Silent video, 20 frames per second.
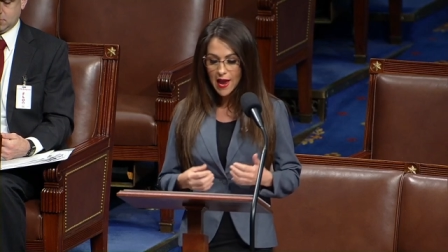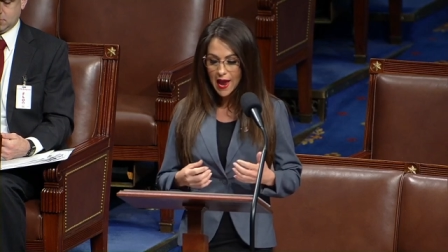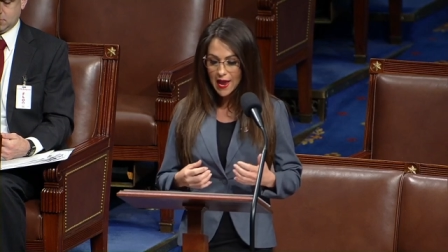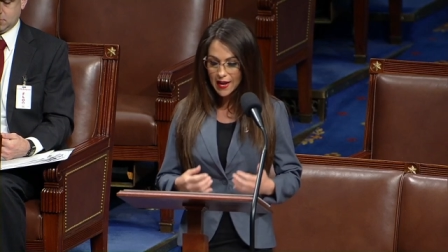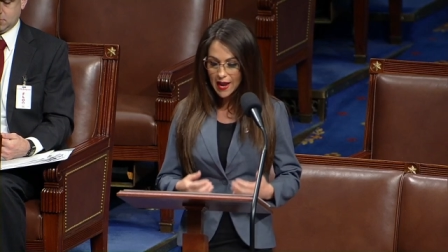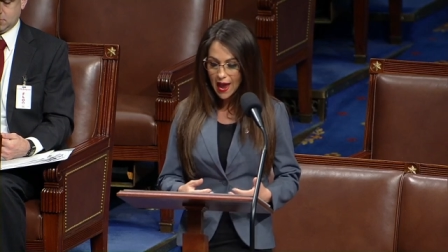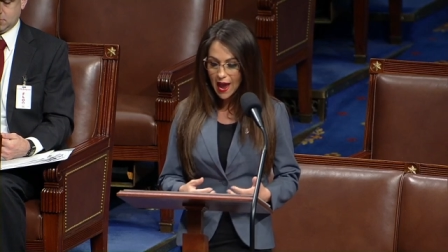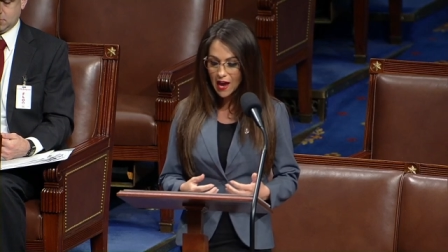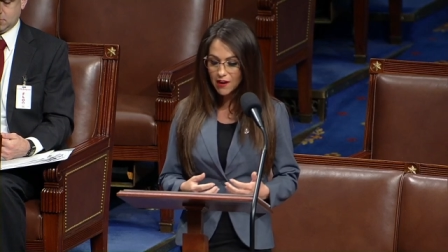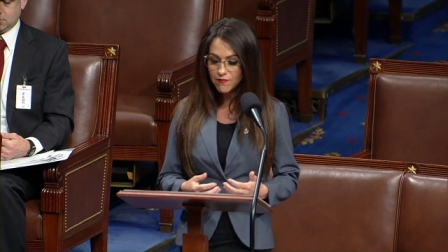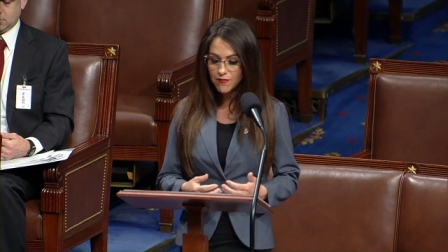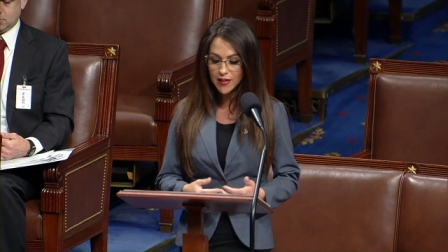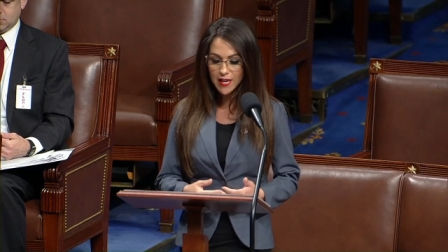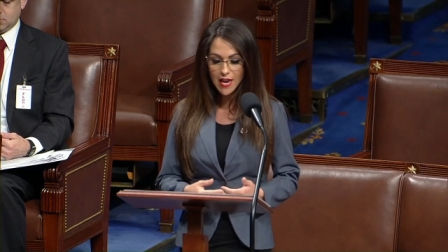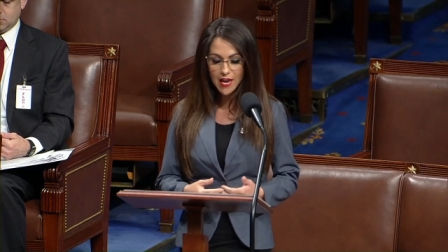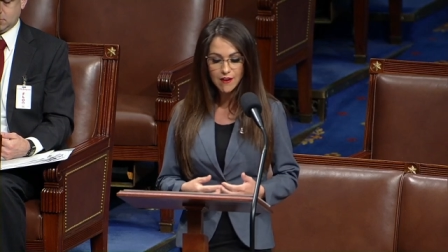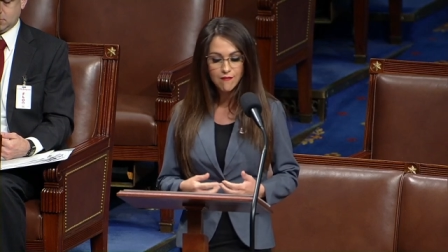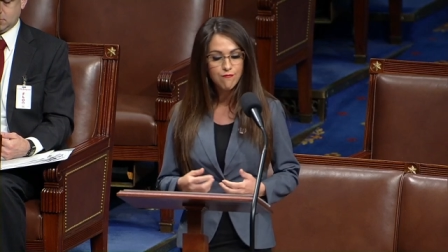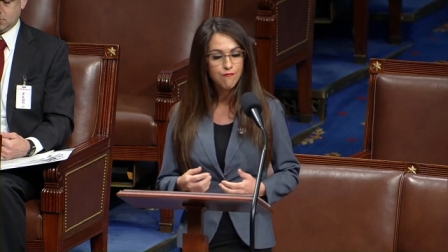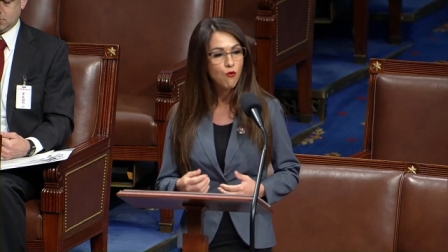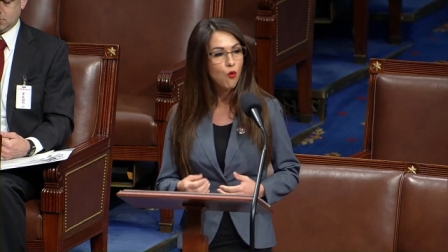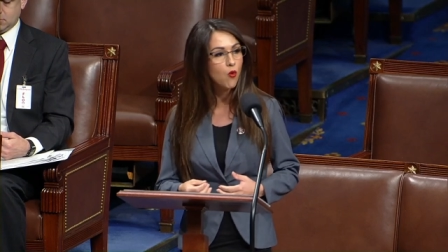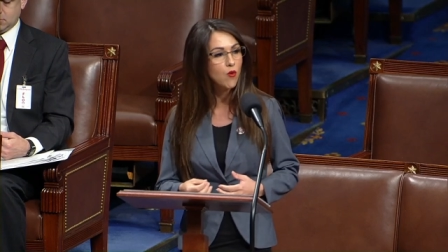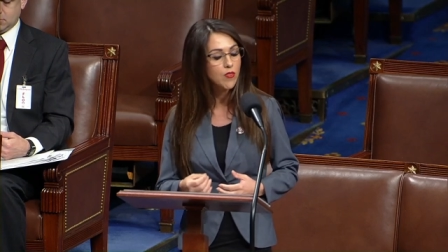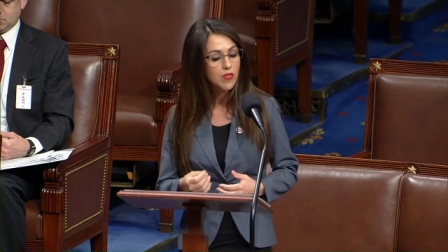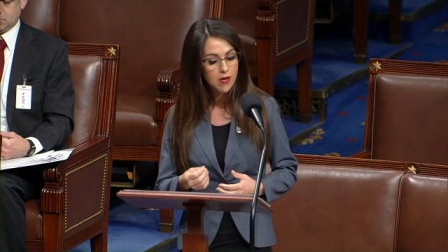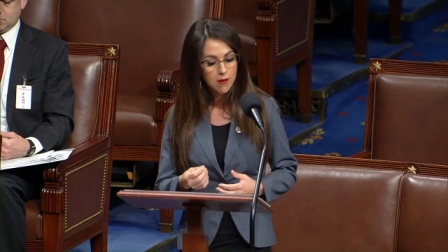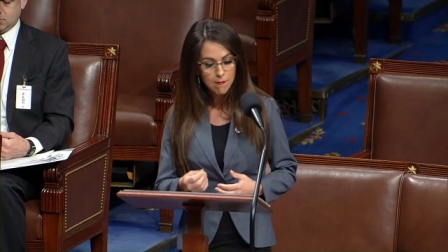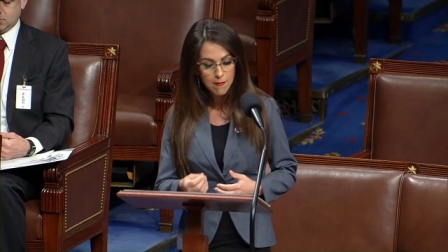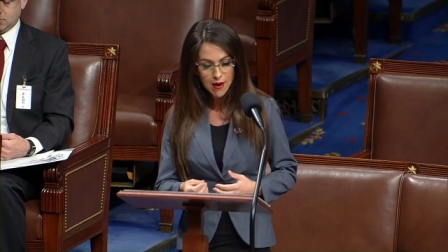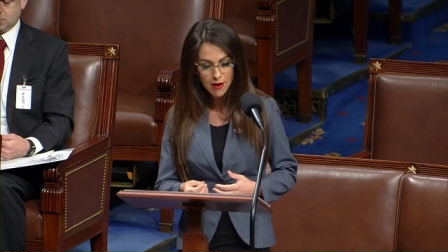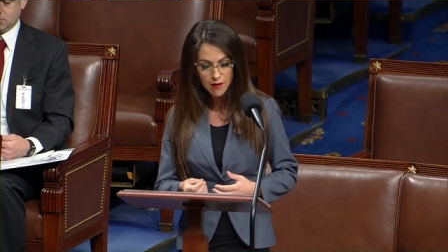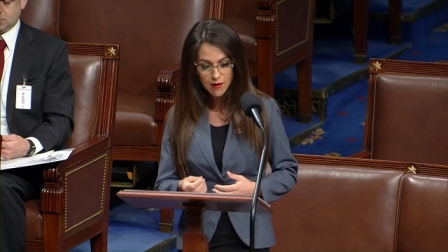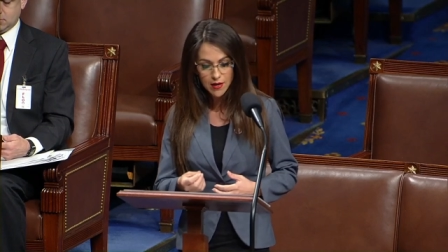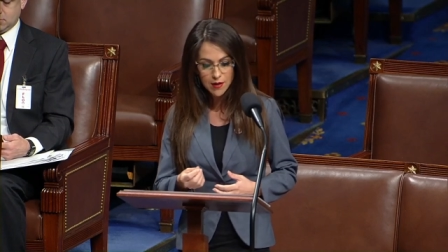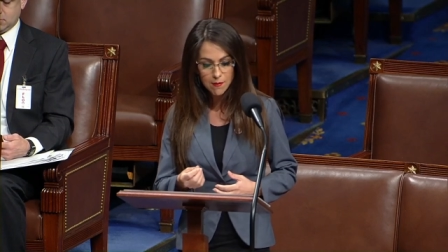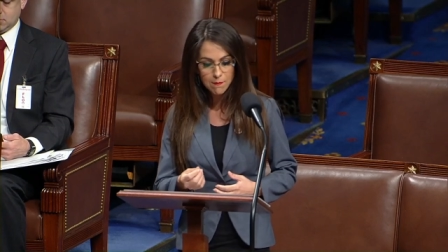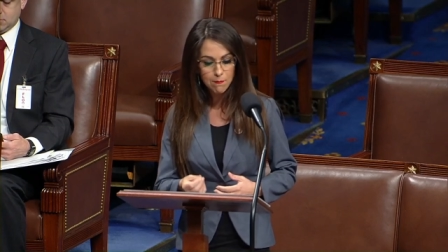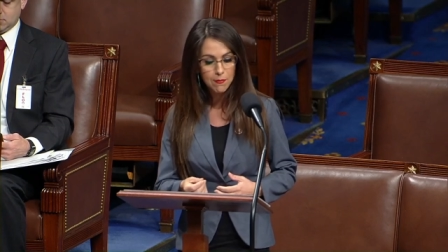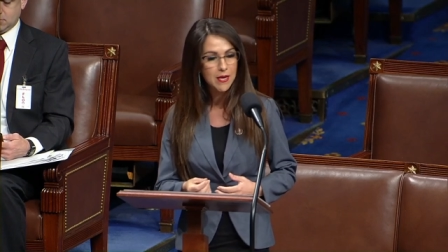and advocate for the
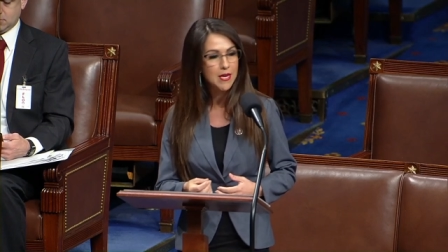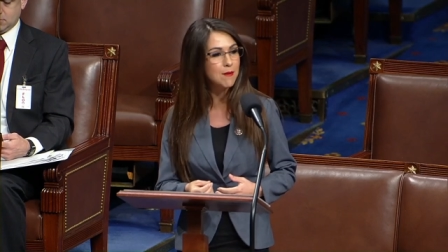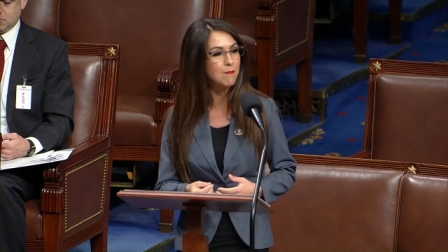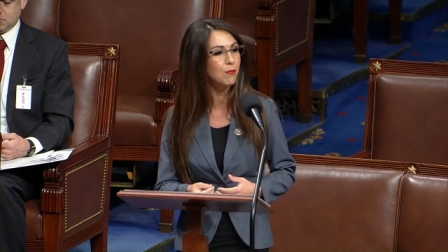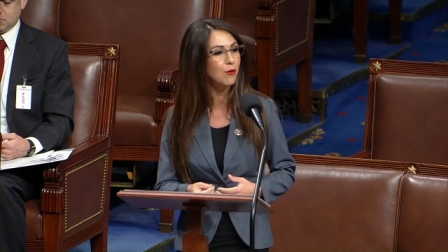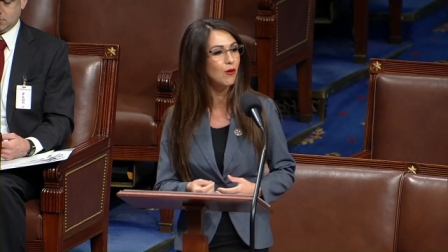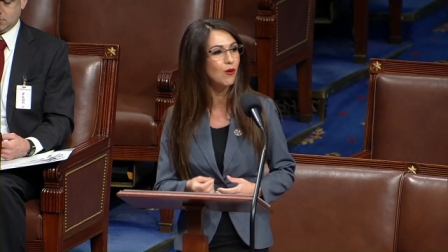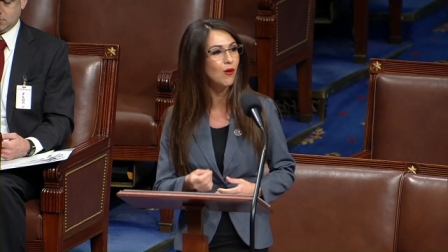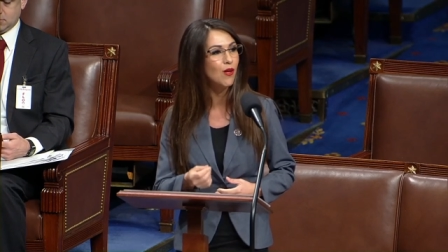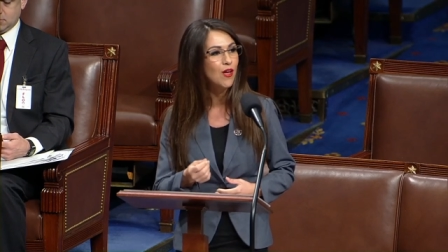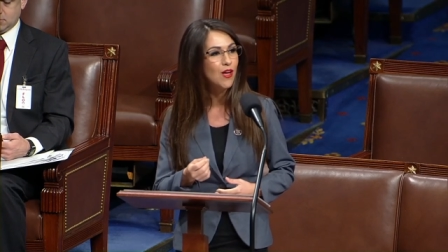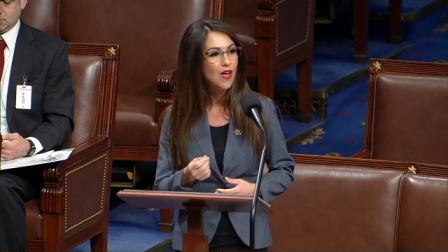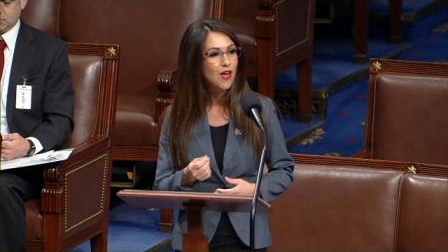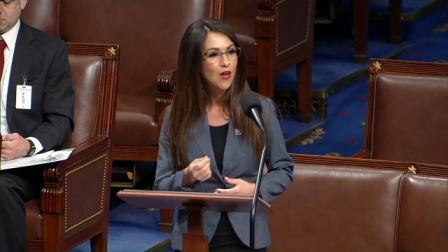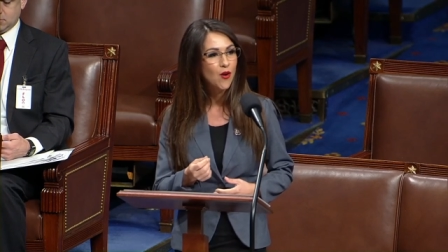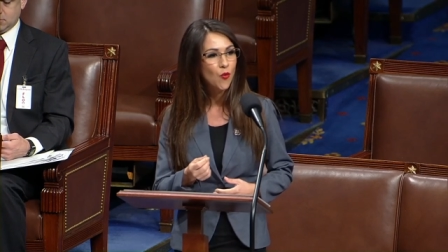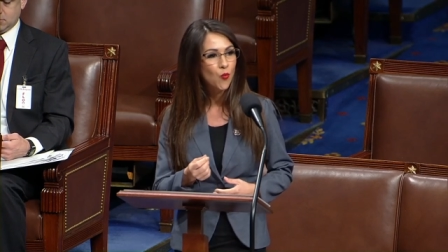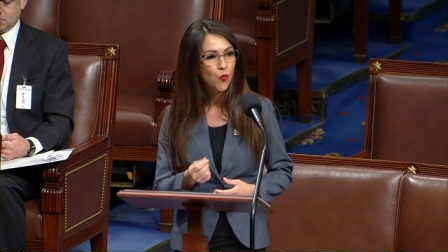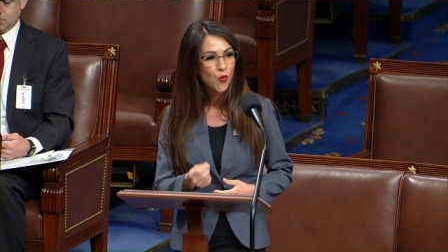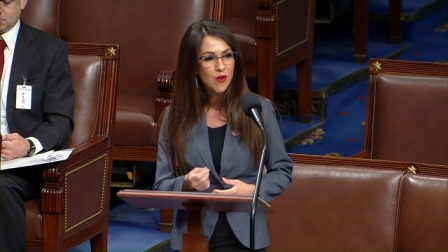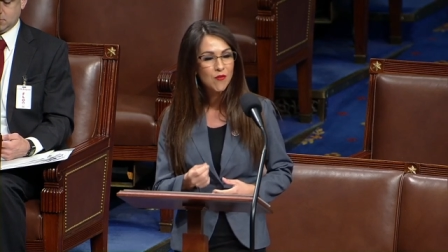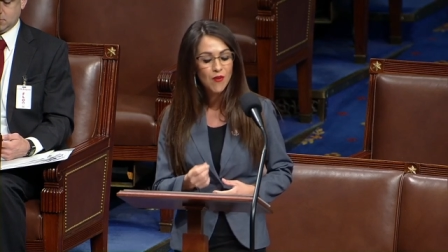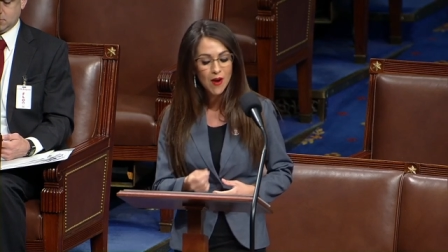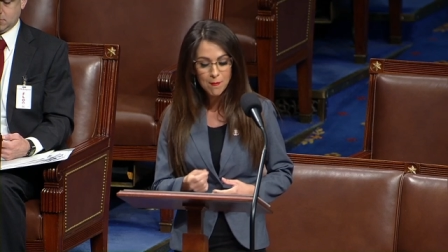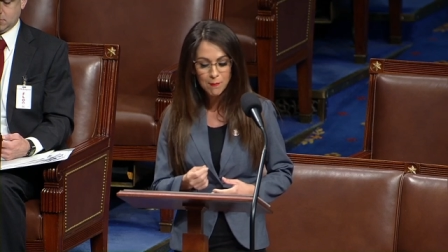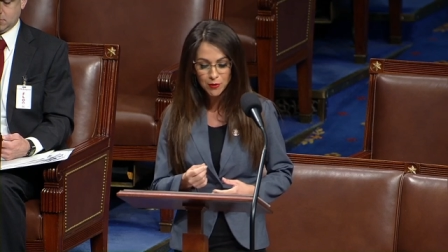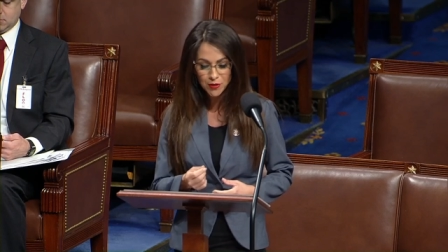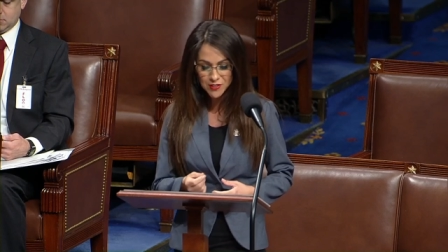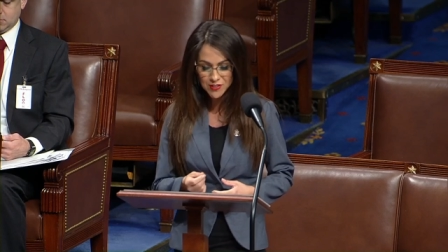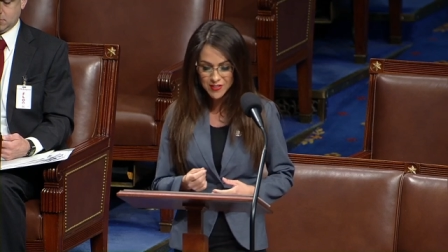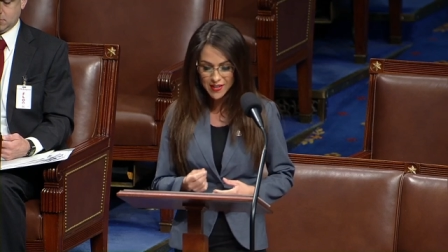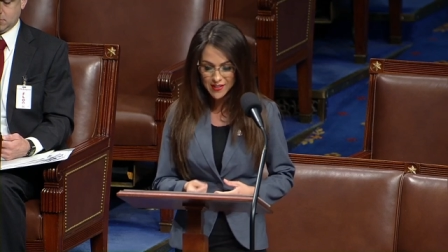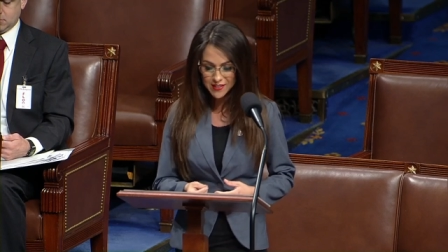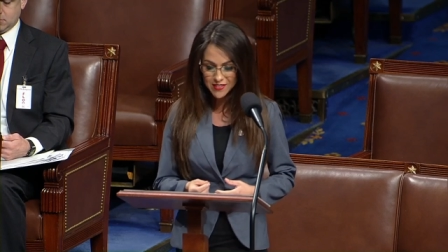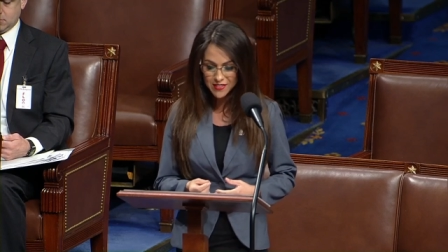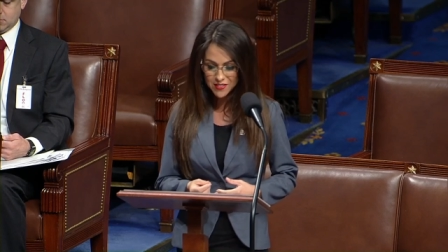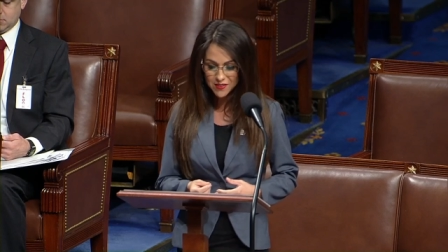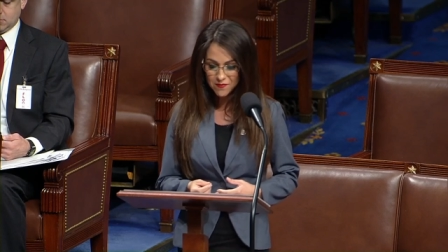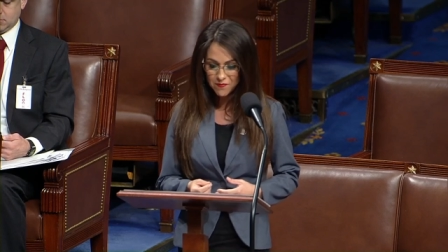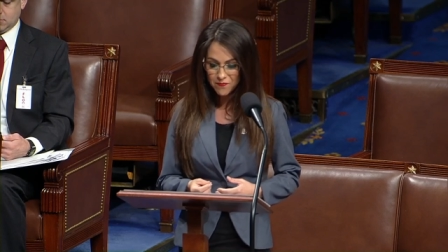American people we
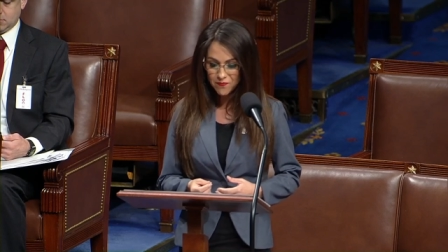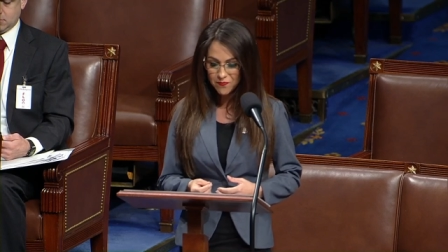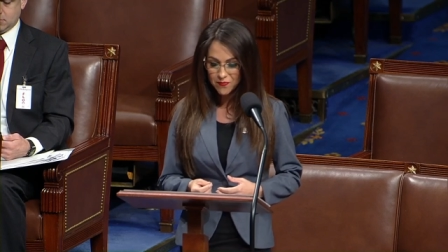represent.